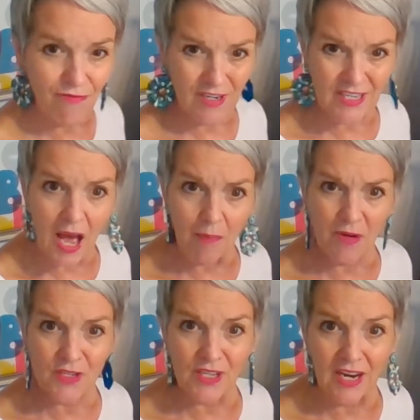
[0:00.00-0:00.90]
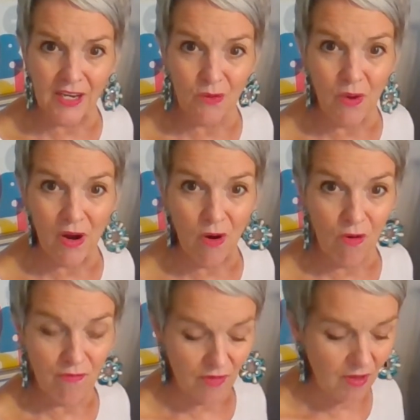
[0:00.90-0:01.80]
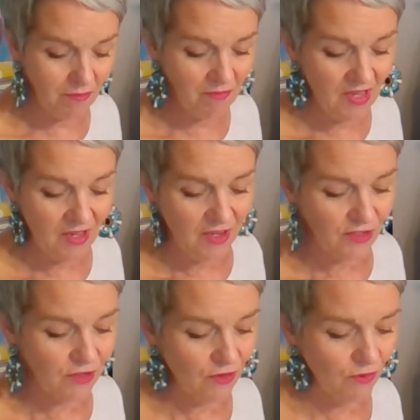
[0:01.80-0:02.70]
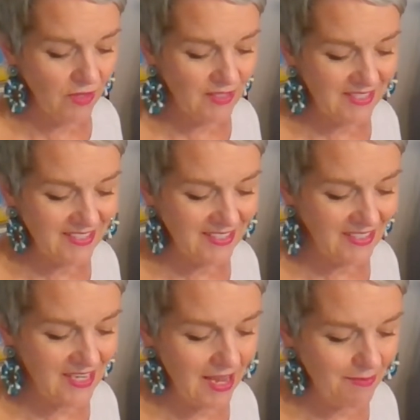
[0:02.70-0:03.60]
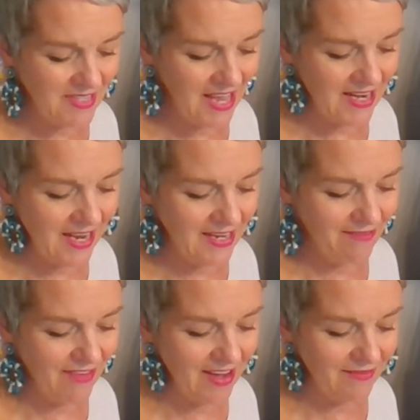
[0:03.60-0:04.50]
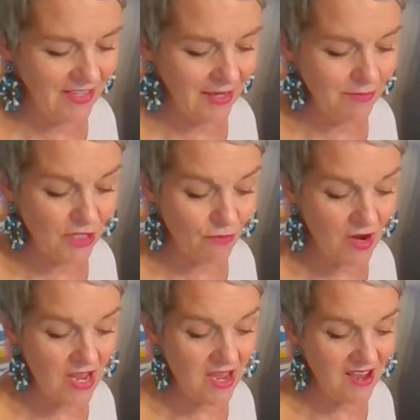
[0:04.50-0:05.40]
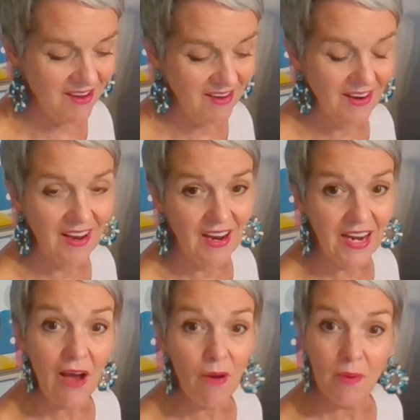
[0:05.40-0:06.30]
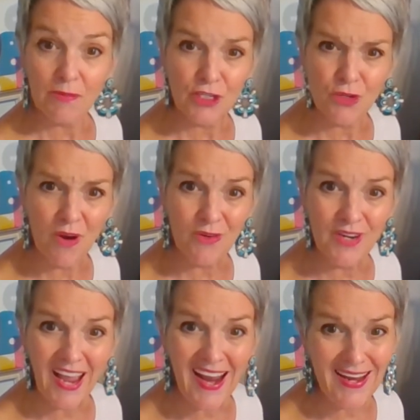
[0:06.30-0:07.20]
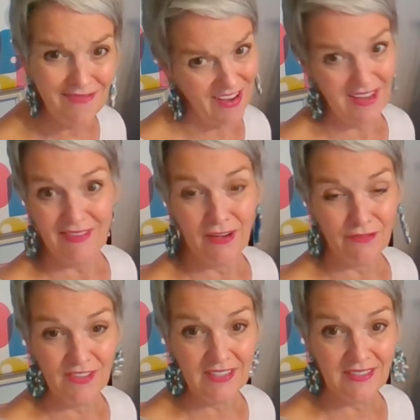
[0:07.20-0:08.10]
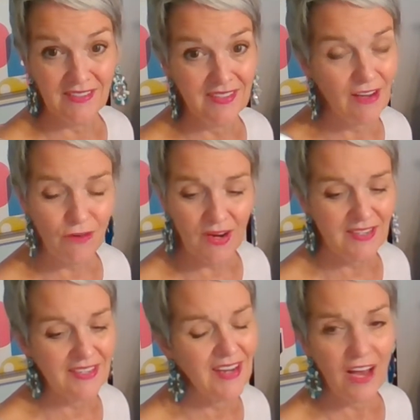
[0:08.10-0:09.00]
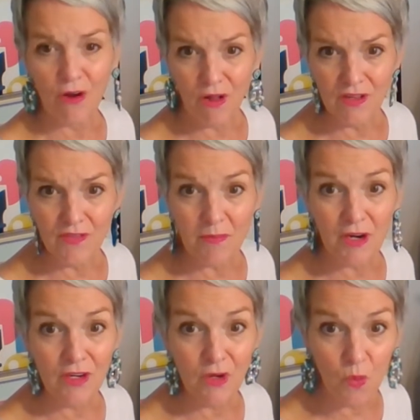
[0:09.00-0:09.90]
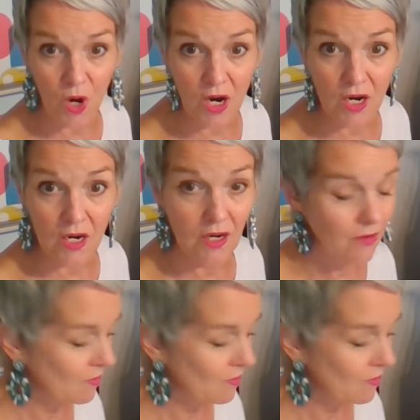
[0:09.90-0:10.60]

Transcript: different toppers that I could wear over them. So let's times that ninety-five times three. Now I'm up to two hundred eighty-five outfits. Now, granted, not all of them are gonna work,